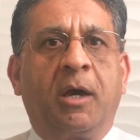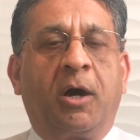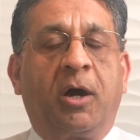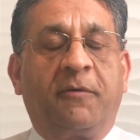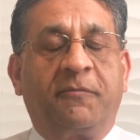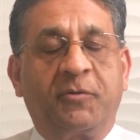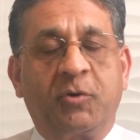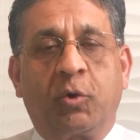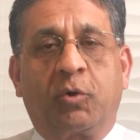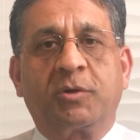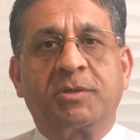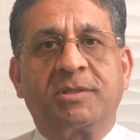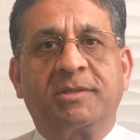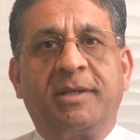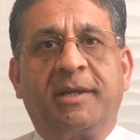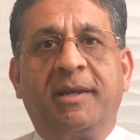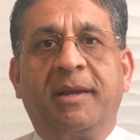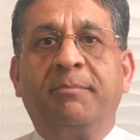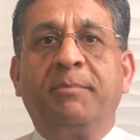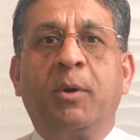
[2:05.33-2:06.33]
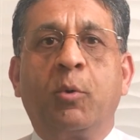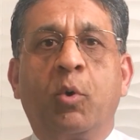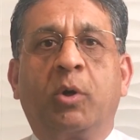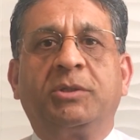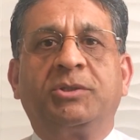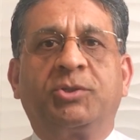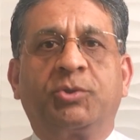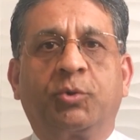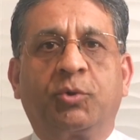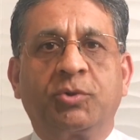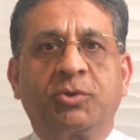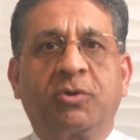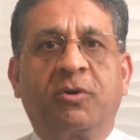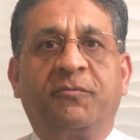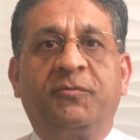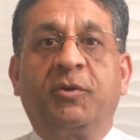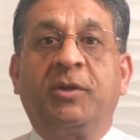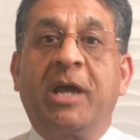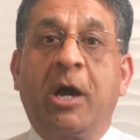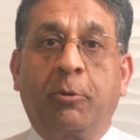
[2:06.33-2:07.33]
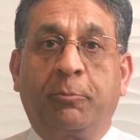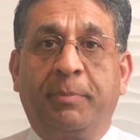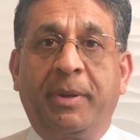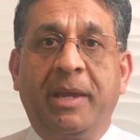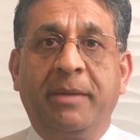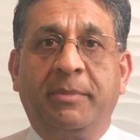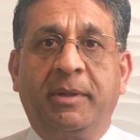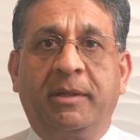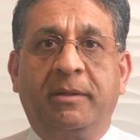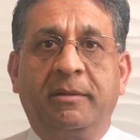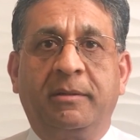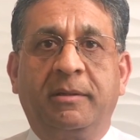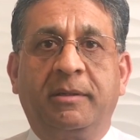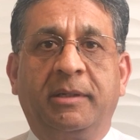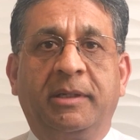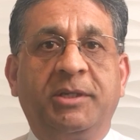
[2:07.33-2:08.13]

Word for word: Of course, the number one source of your down payment